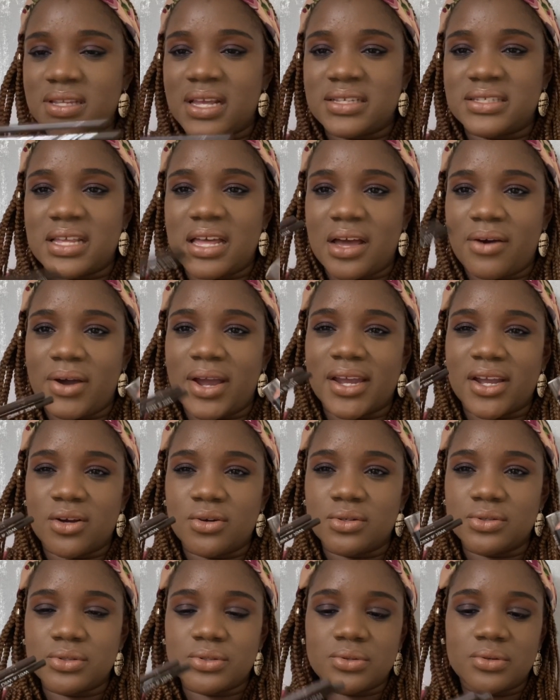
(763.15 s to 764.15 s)
That's how I
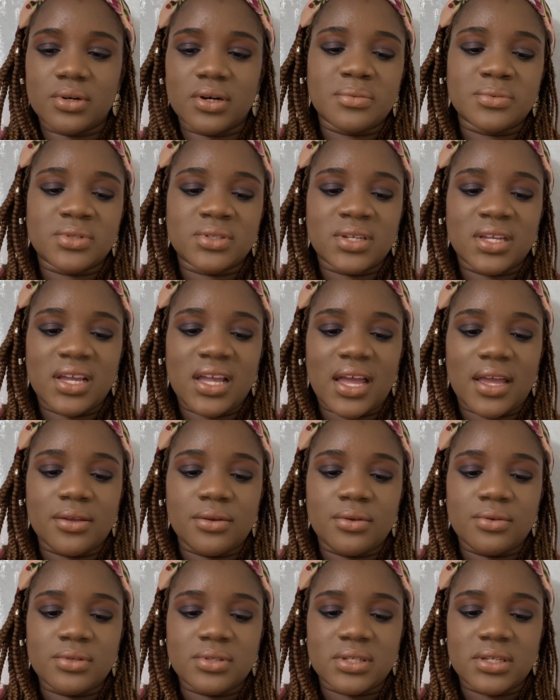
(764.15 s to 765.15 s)
contour. Today I
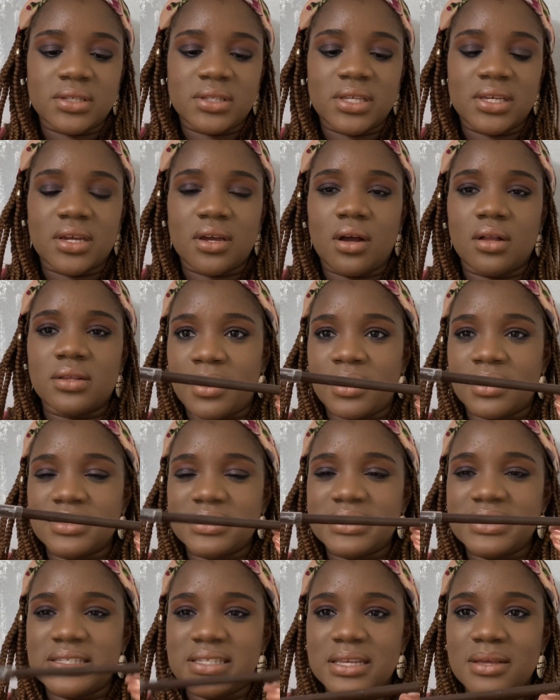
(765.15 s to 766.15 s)
use the color
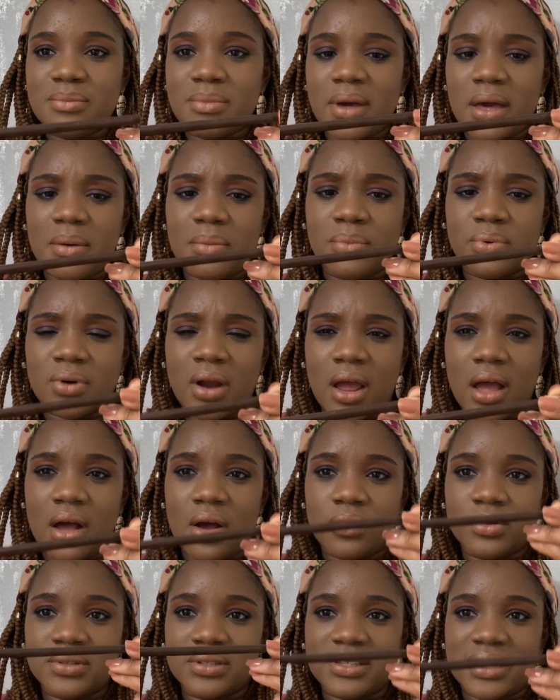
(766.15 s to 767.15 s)
Sima
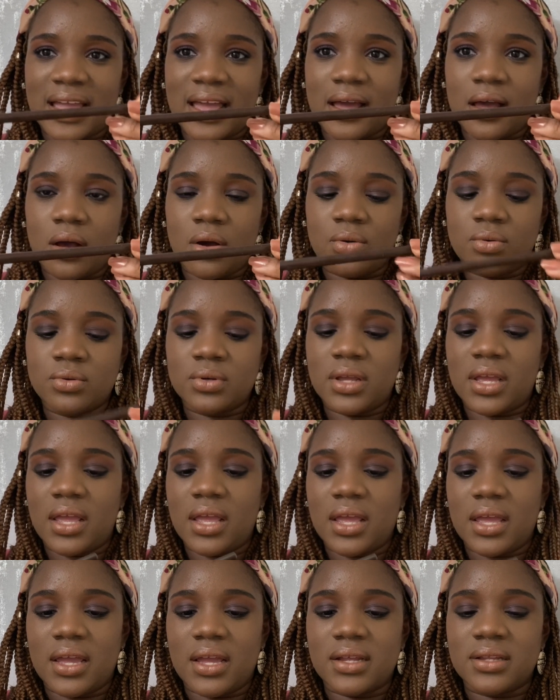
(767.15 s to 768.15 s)
Brow Now,
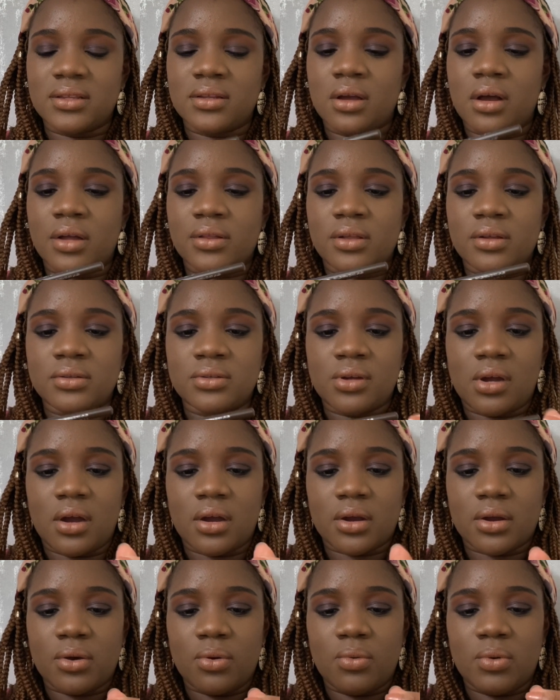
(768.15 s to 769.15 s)
and the other
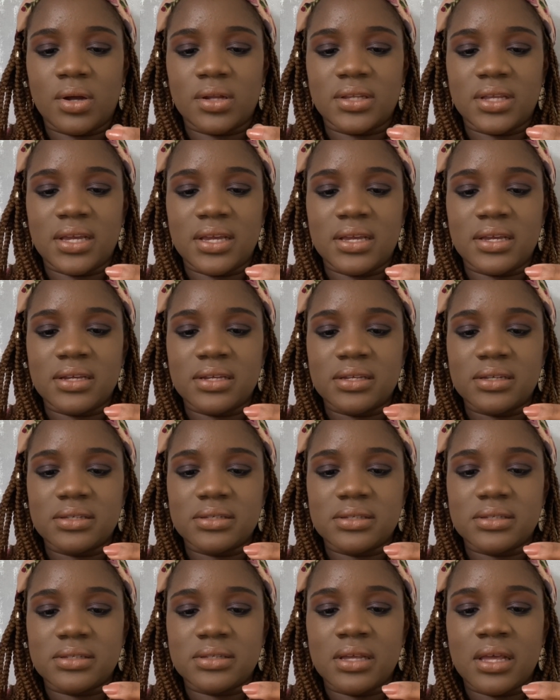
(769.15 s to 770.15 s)
darker one
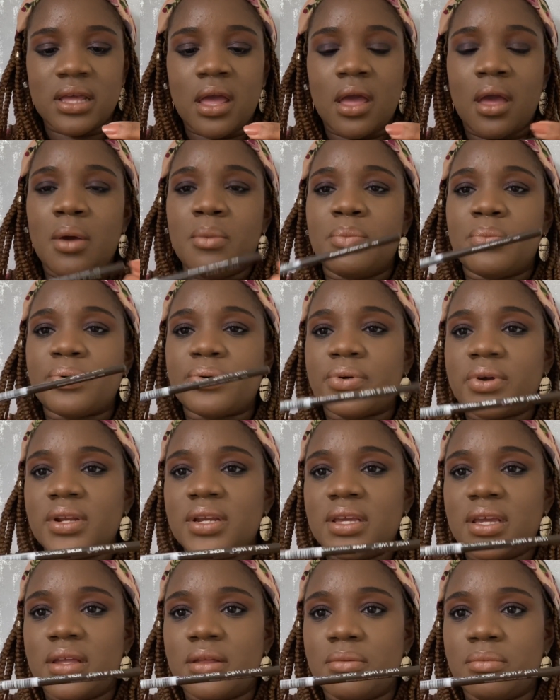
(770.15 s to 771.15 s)
is
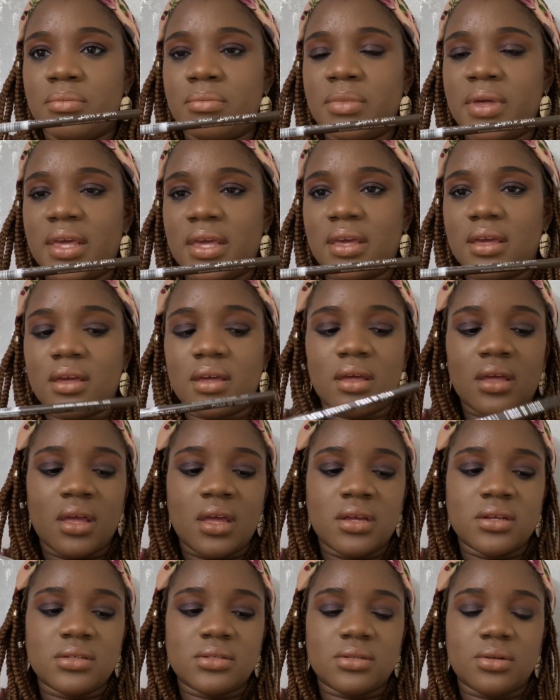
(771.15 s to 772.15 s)
Pretty in Mink.
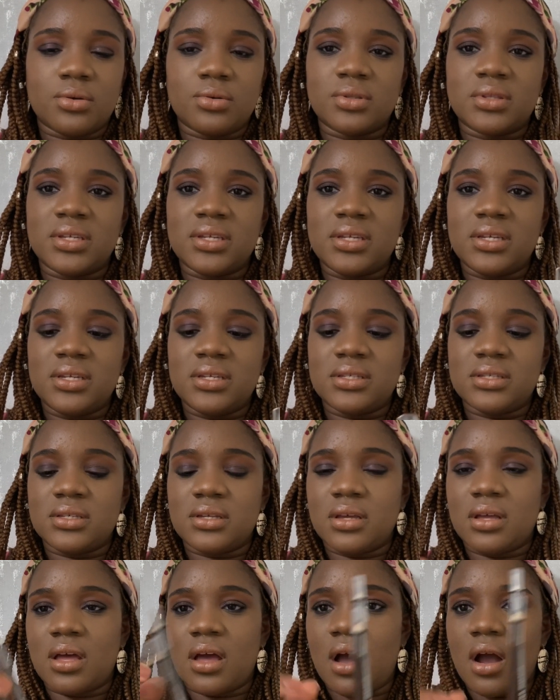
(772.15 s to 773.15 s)
So
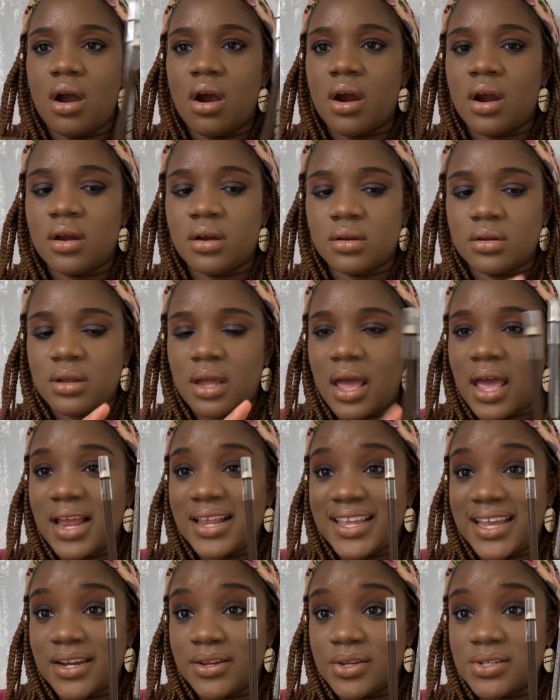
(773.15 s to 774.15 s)
these are
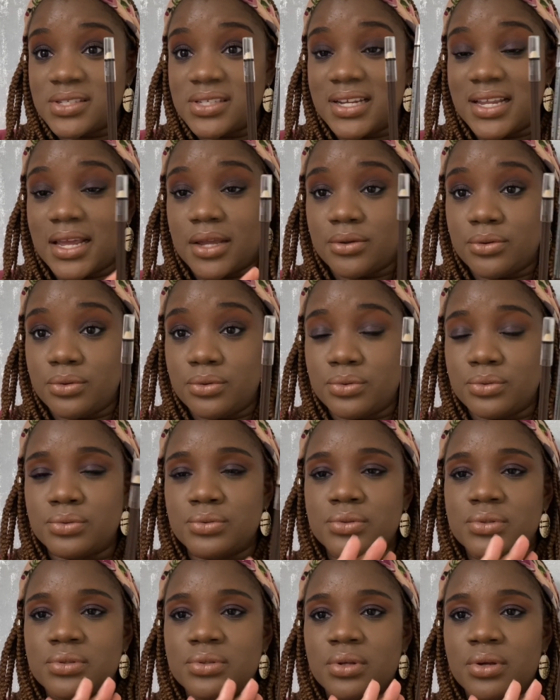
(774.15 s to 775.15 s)
eyeliners that I
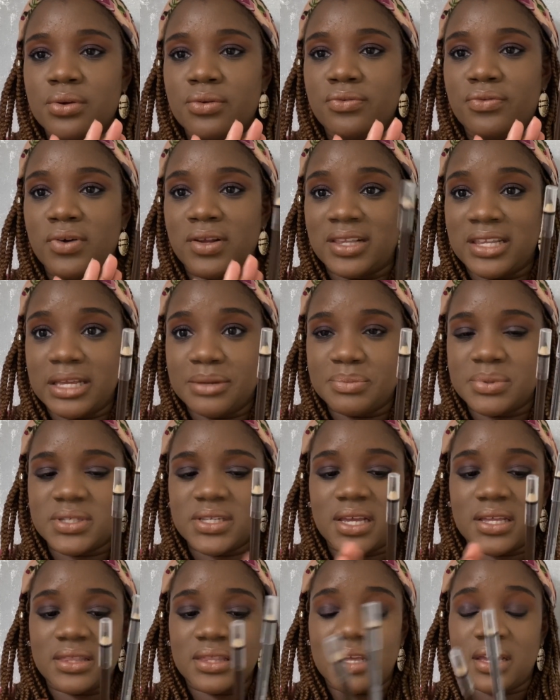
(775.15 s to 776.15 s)
use for lips,
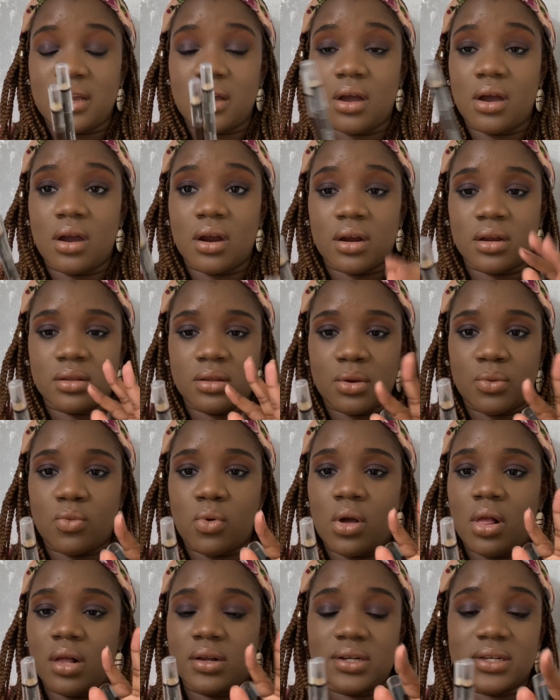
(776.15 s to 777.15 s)
and the
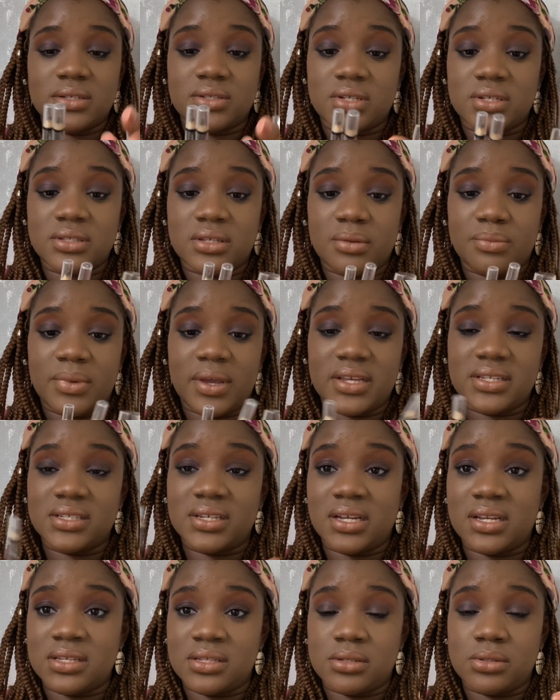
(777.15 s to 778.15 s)
quality is just
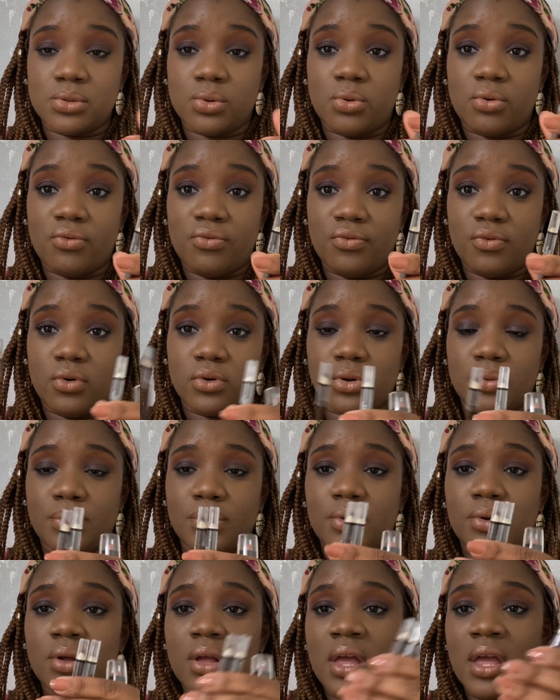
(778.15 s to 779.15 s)
amazing, and it's so
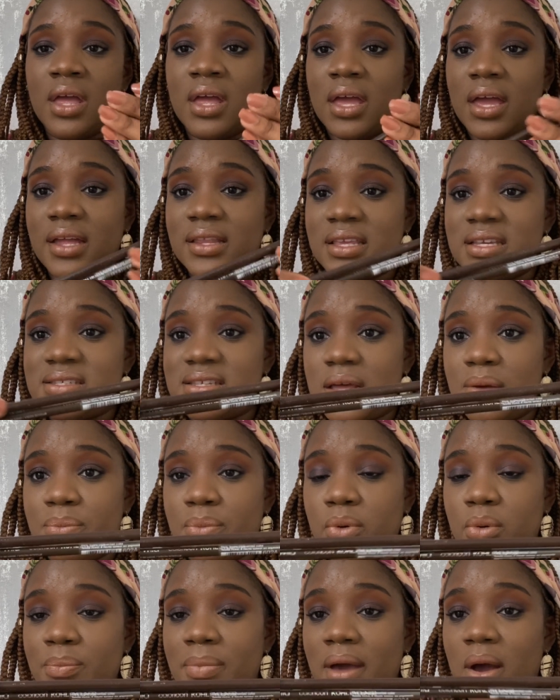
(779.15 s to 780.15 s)
affordable. And these are
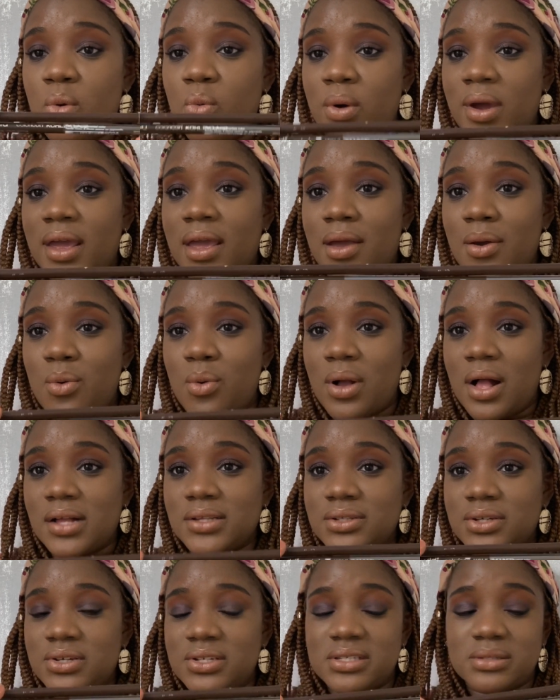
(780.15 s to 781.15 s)
both by Wet n
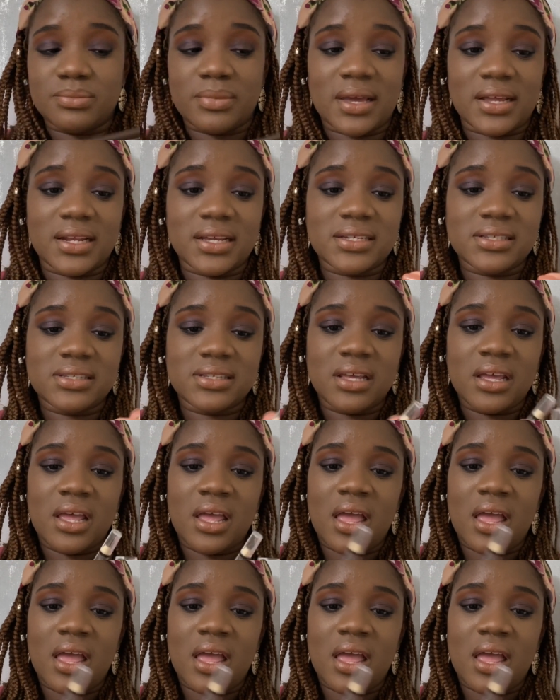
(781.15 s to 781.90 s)
Wild Cosmetics.